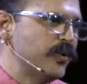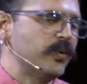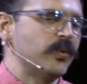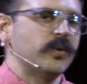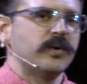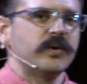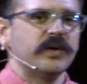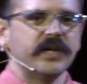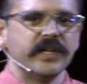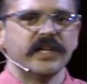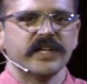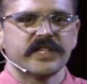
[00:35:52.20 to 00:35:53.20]
you
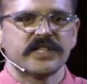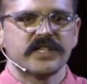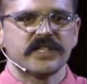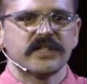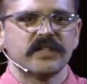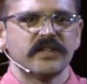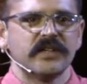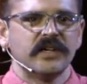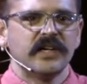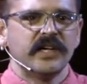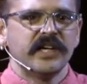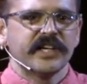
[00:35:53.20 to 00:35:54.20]
in this?
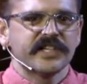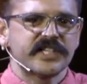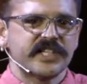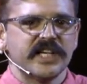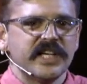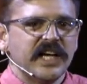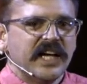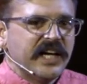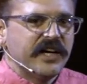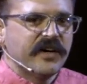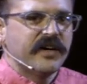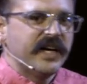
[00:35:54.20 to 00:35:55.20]
Because, see,
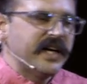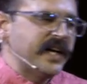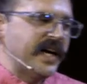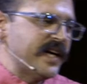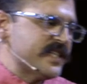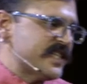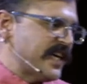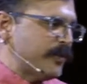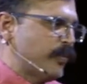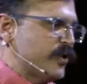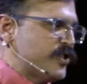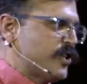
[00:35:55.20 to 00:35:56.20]
here at, at,
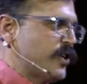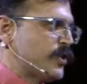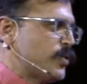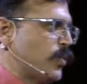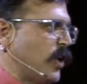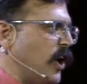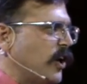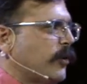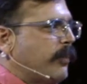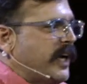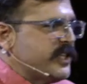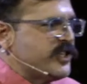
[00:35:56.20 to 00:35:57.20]
Southpoint Church, we're
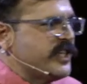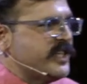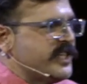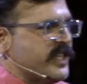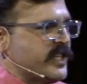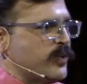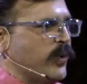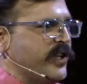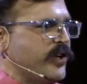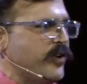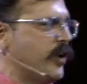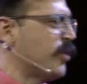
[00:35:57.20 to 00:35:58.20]
all about Jesus.
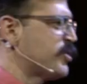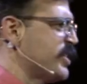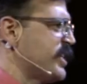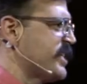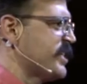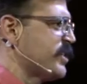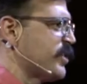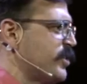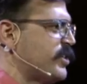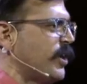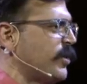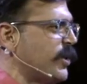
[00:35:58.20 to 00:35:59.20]
Whether you know Jesus or
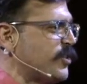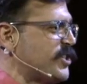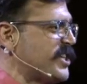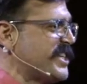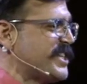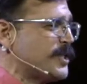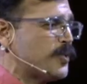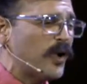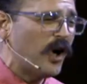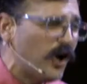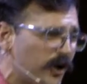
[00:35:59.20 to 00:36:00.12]
you don't know Jesus, we're